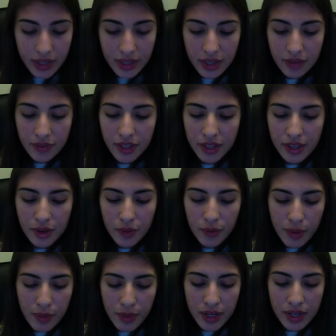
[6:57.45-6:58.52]
giving
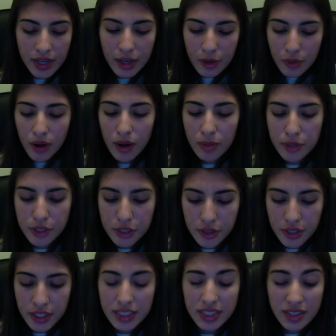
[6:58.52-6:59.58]
women equal
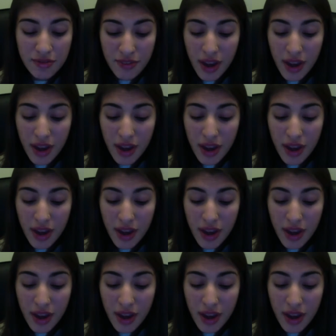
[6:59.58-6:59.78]
opportunities and